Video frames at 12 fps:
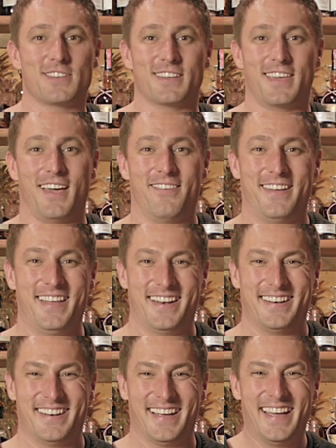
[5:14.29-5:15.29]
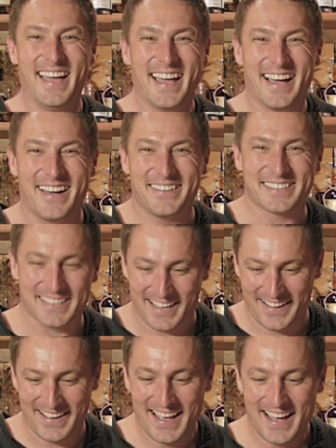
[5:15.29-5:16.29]
in the Callan. I
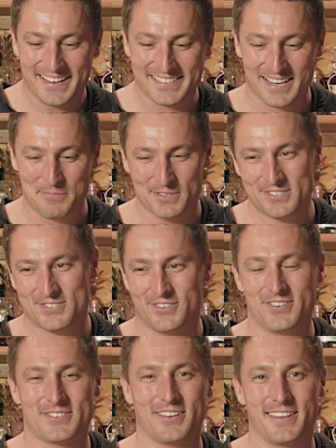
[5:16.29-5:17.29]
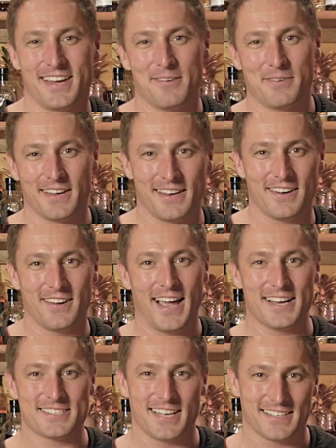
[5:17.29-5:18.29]
was going to put straws on there, but
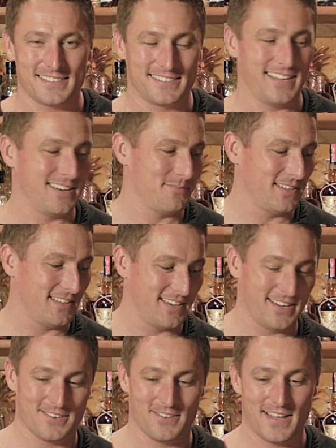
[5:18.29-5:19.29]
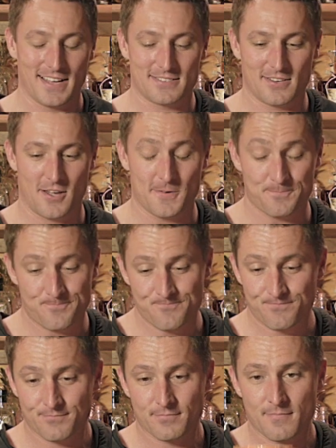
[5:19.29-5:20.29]
hashtag sustainability and all that. So
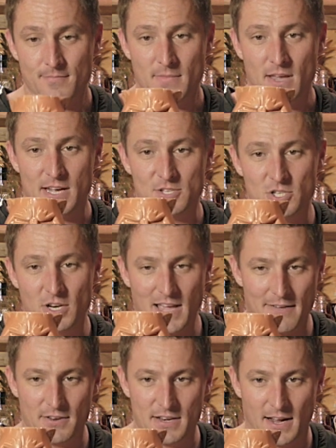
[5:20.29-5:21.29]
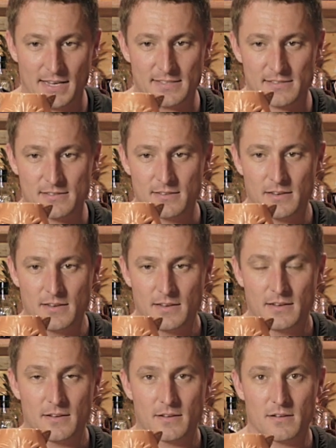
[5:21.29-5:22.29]
it should have a nice,
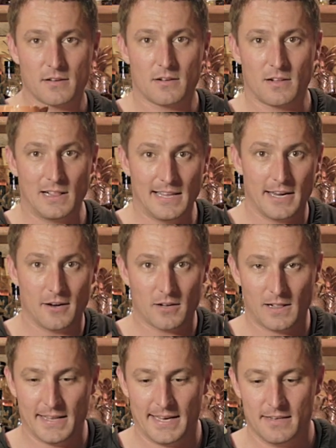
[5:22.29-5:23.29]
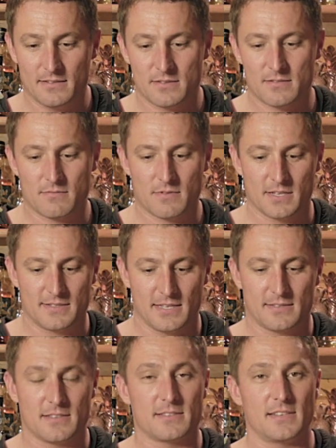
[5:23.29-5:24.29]
clear, clean
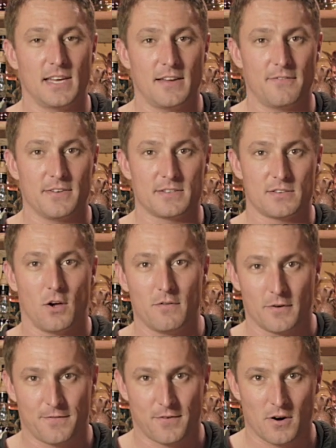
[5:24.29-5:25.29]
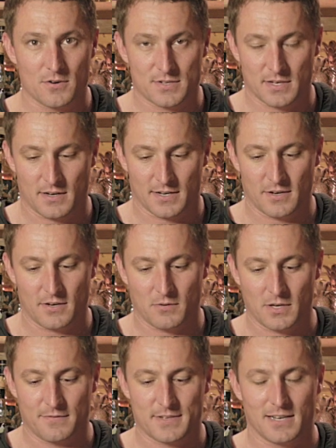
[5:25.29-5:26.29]
consistency. If it's over frozen, I don't know
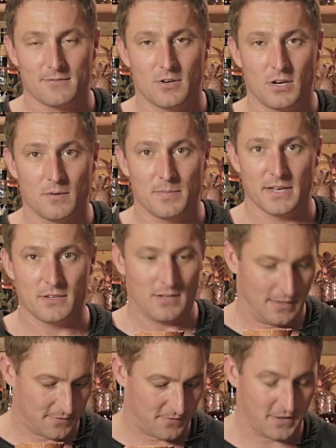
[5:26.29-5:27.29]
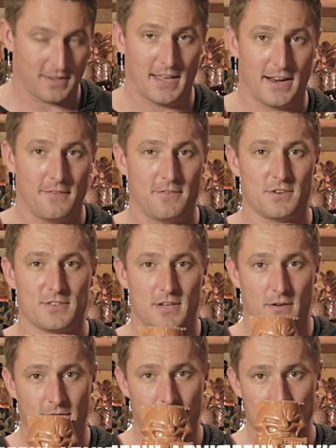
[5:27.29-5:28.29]
what you've done wrong, but you'll have to figure that out for
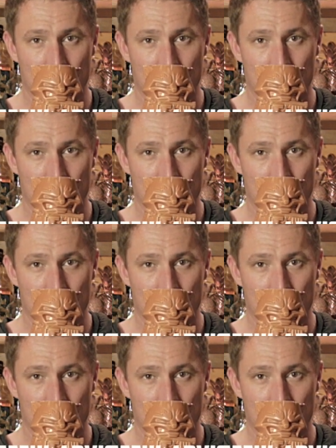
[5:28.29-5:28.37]
yourself.